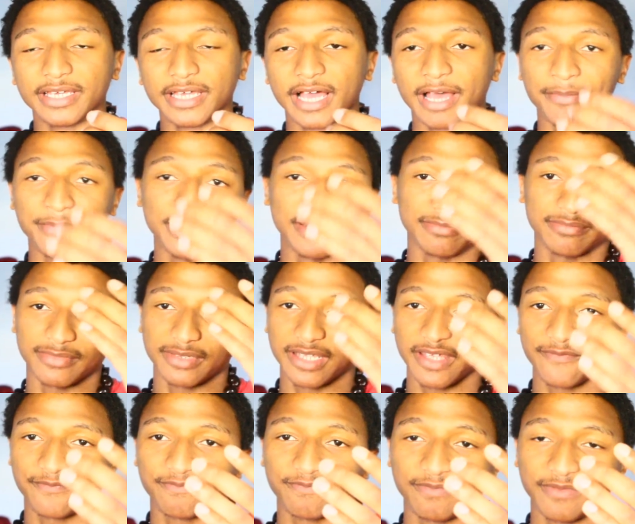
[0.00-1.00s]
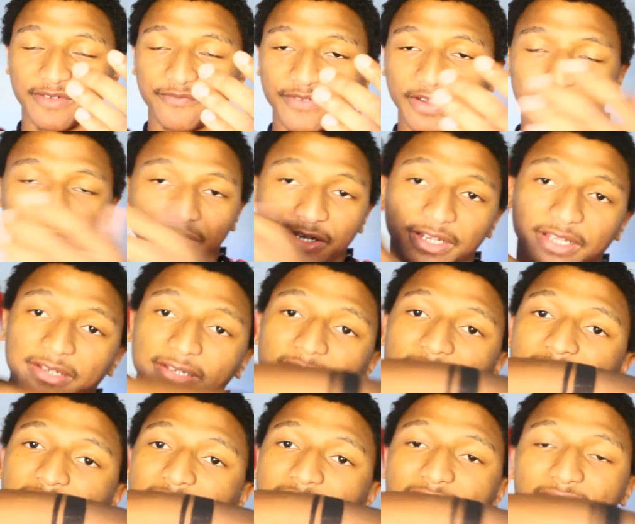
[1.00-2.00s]
I mean, if I would have done
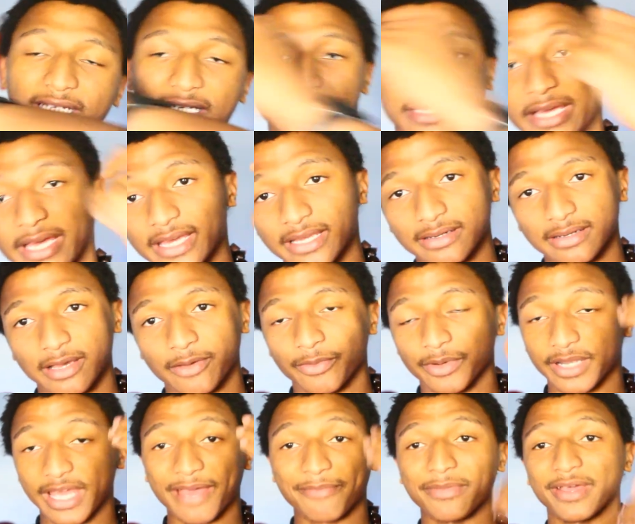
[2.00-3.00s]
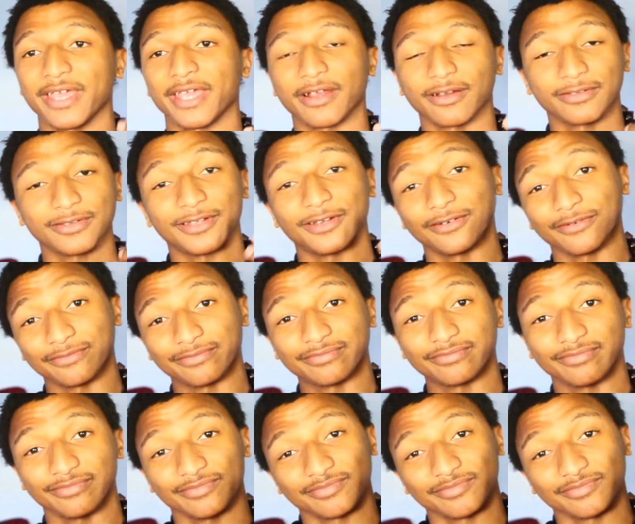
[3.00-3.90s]
this instead of that, I would have had my hair long,